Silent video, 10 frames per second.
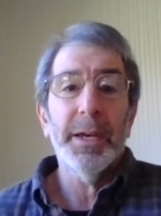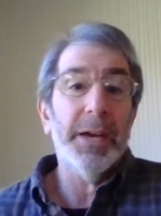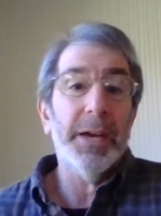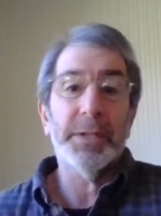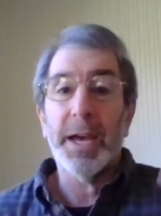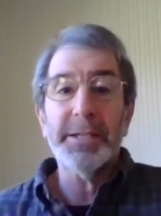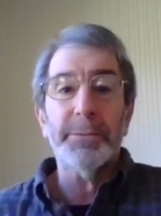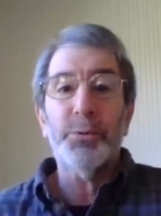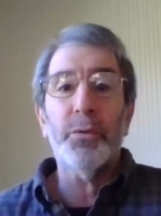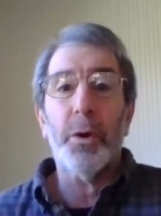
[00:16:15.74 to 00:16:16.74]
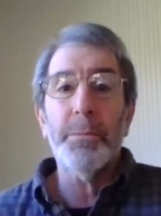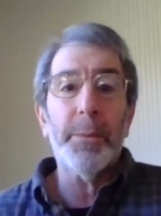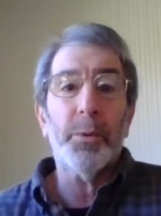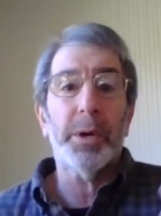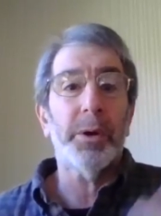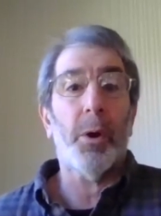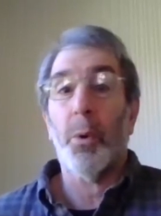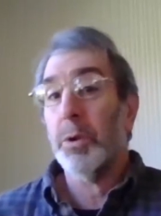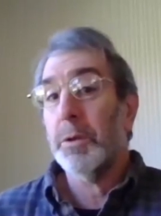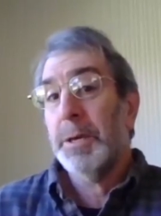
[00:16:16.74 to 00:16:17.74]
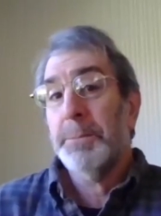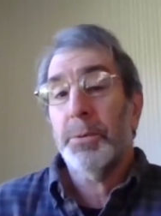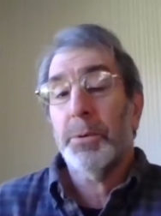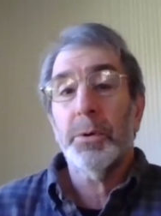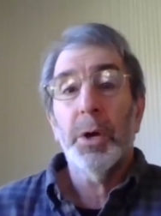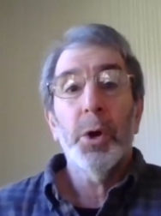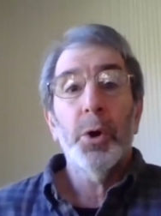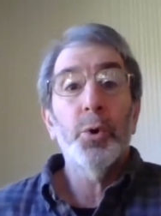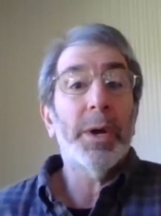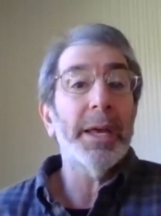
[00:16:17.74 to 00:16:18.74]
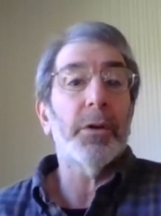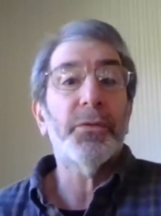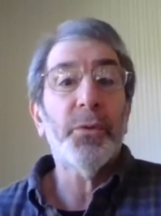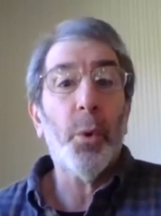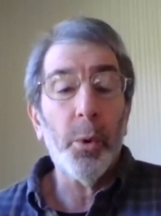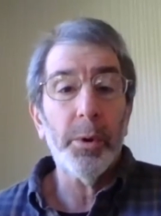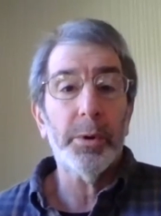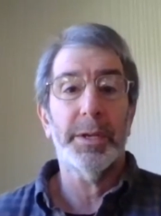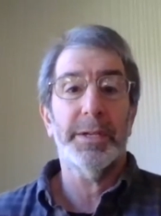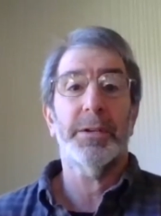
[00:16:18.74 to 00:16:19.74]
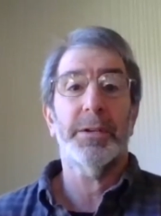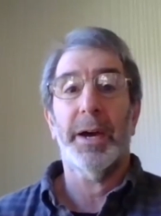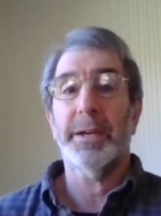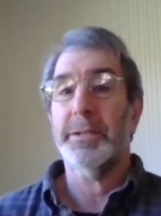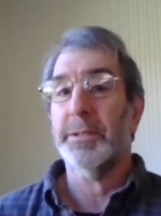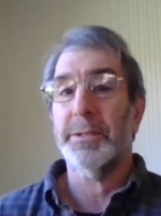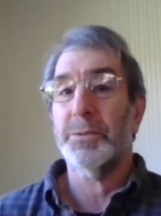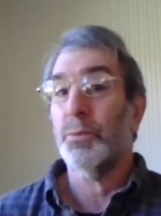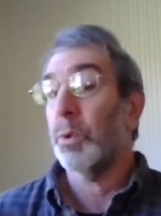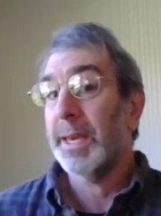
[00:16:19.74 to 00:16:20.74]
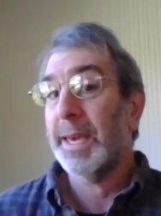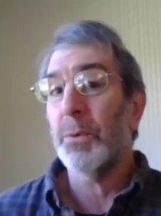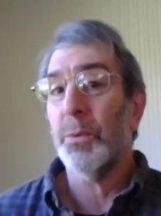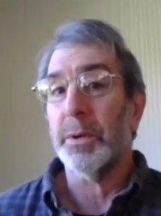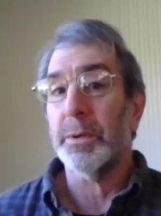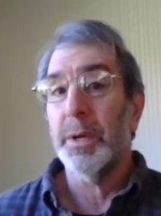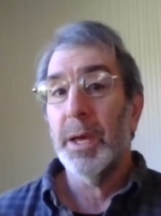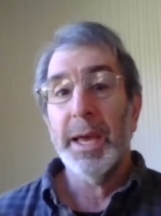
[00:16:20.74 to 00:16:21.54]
If it does improve our memory, are only people who can afford these devices, will they get one?